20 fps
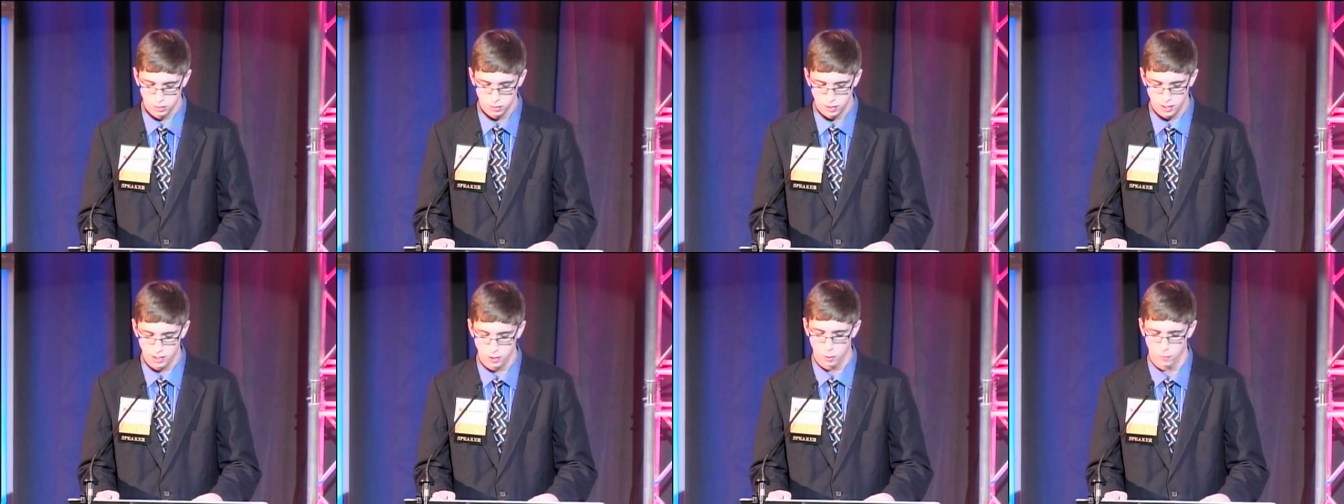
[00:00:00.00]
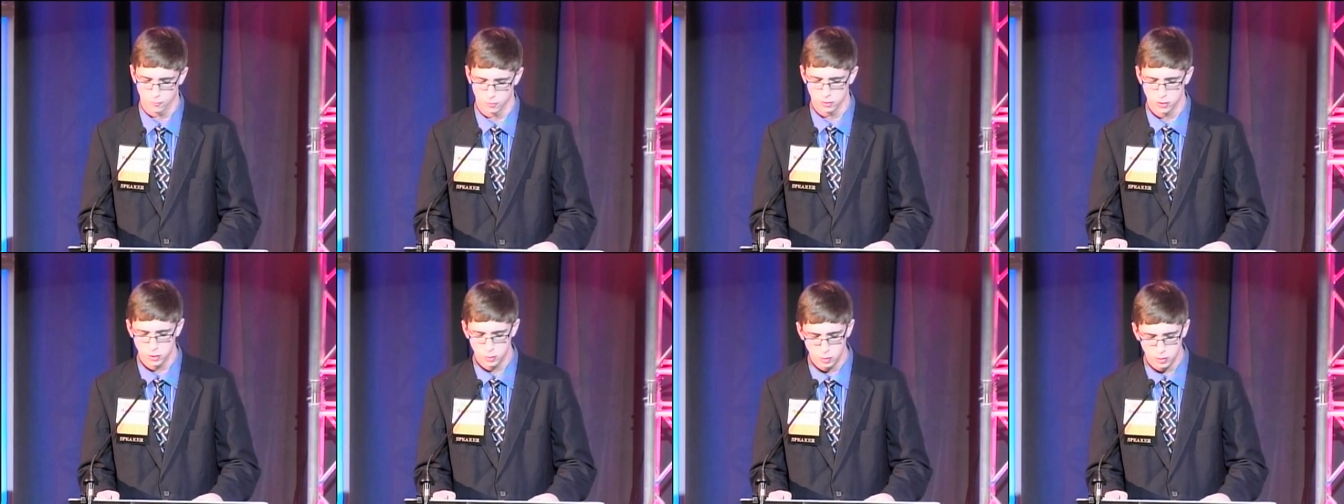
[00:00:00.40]
in over
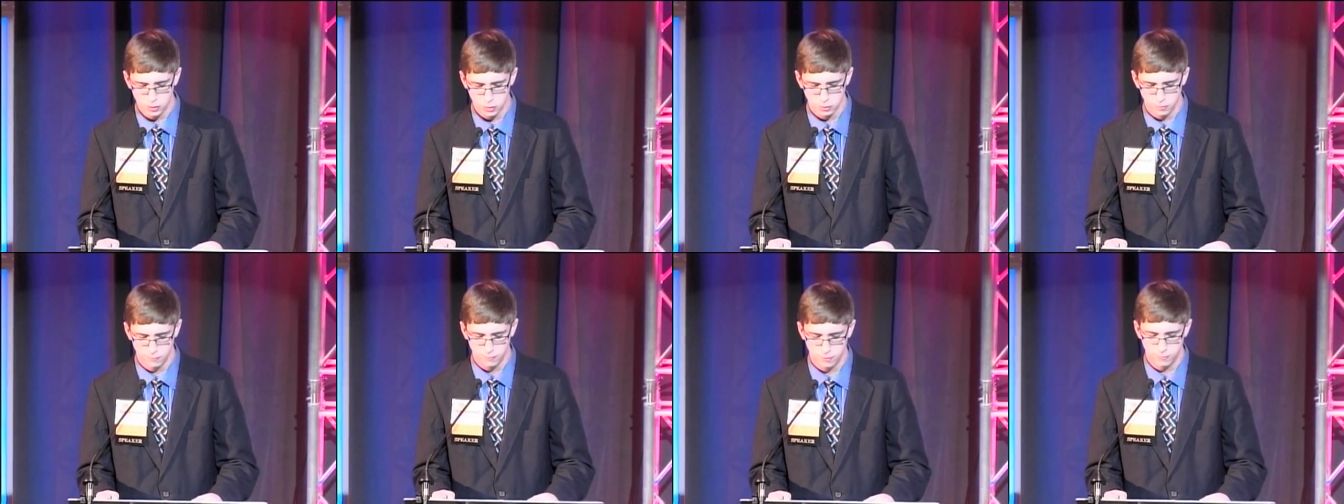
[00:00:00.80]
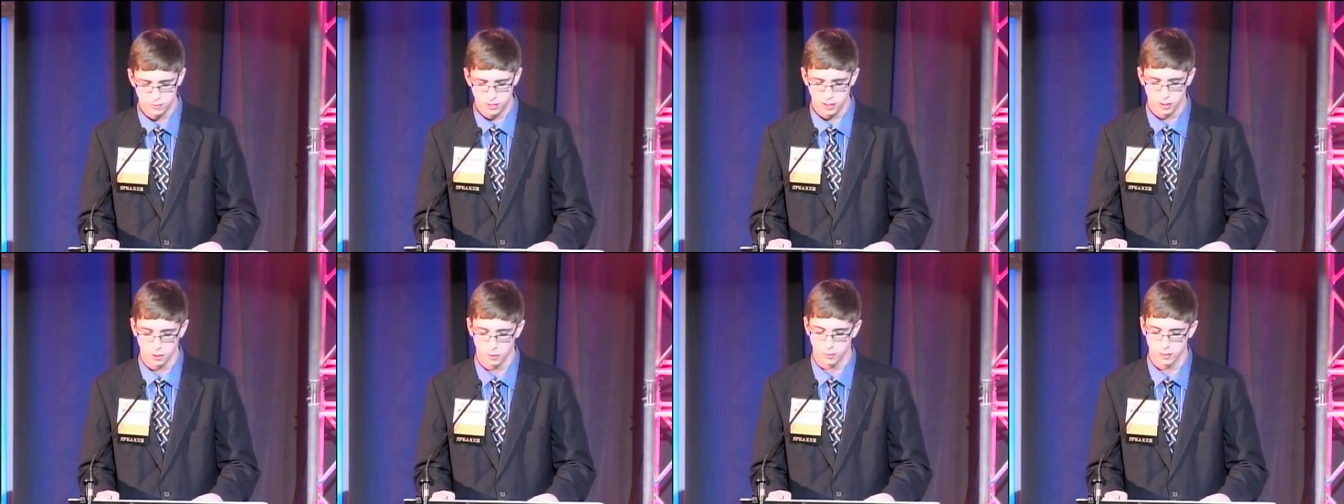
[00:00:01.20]
250
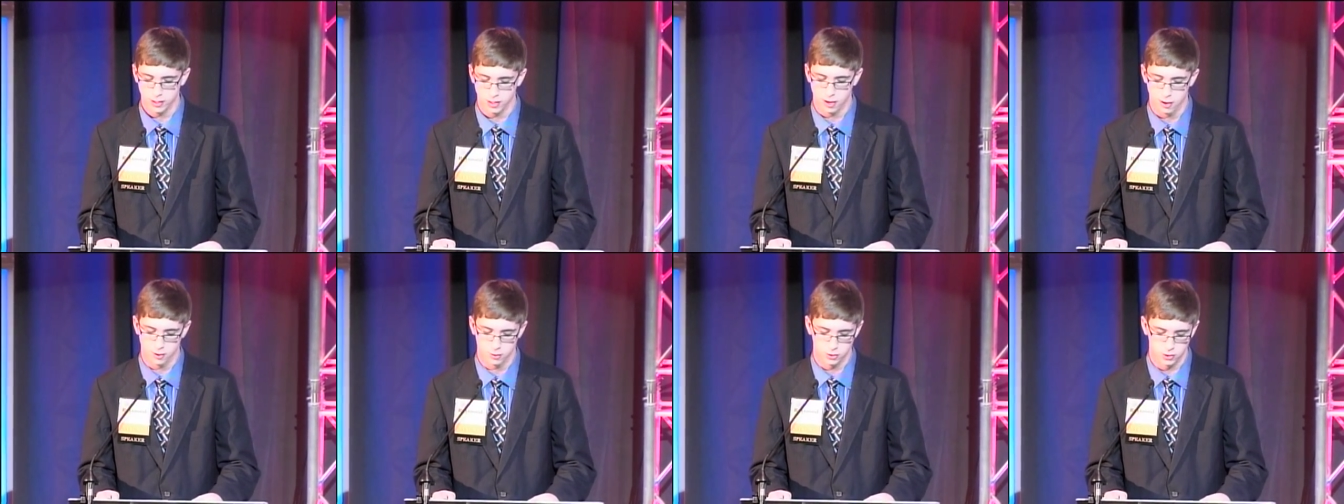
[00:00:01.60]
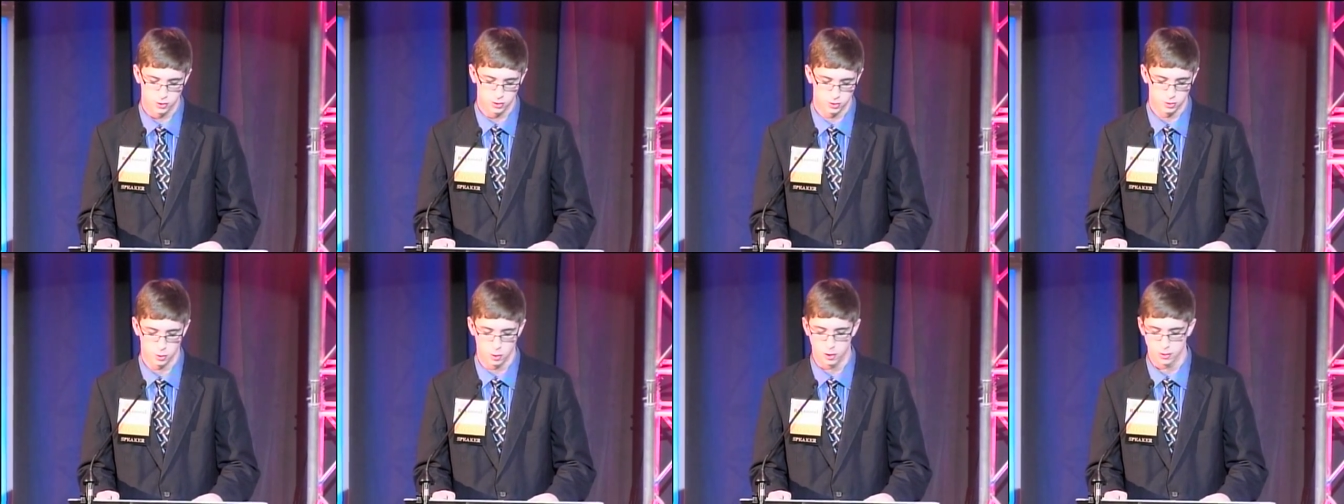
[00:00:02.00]
early colleges
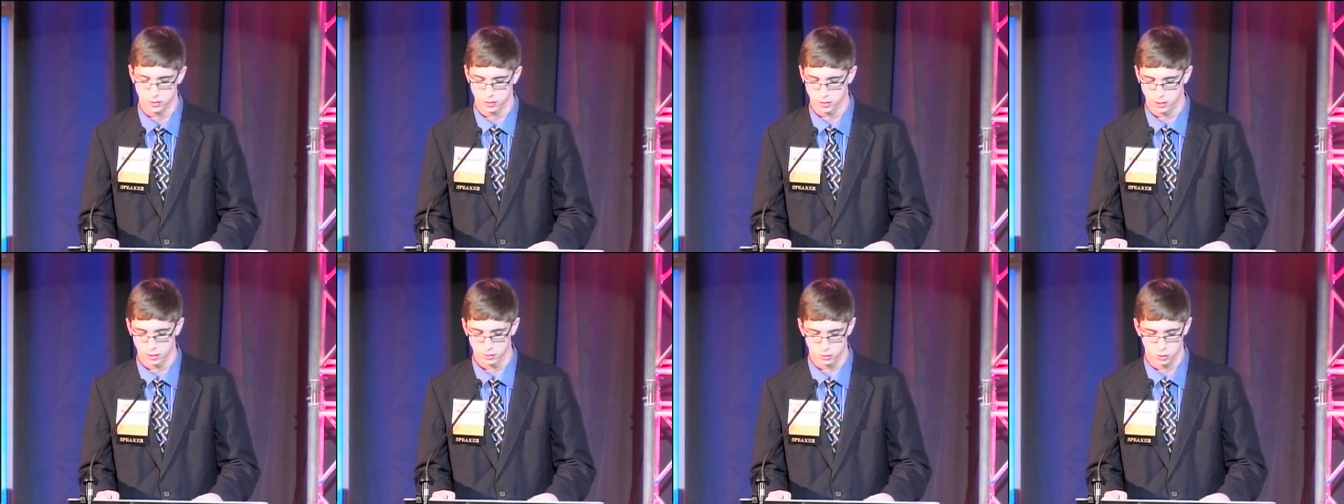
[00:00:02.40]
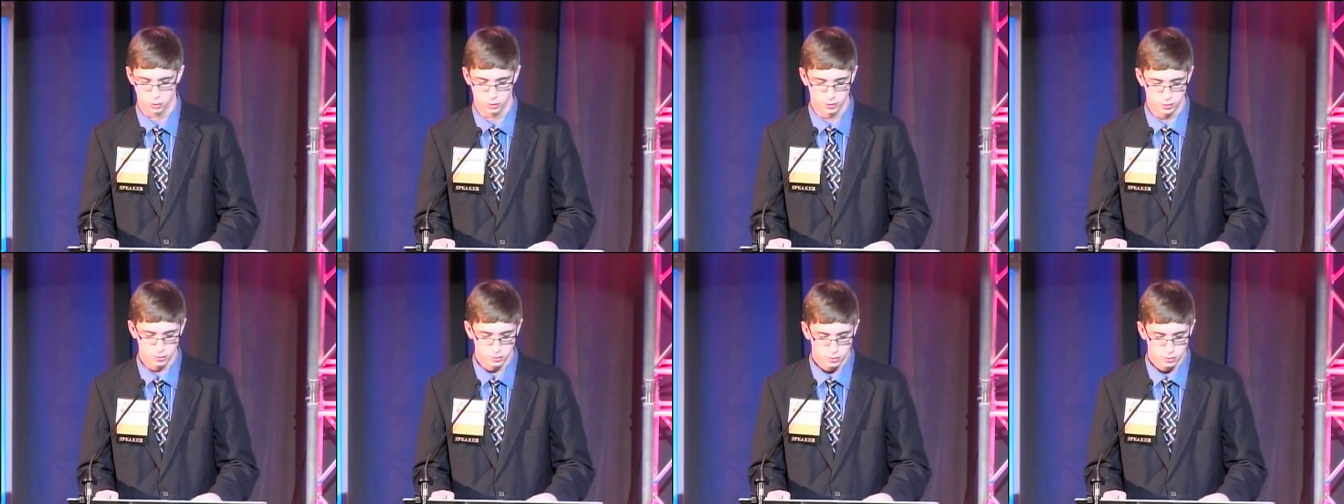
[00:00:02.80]
across the country.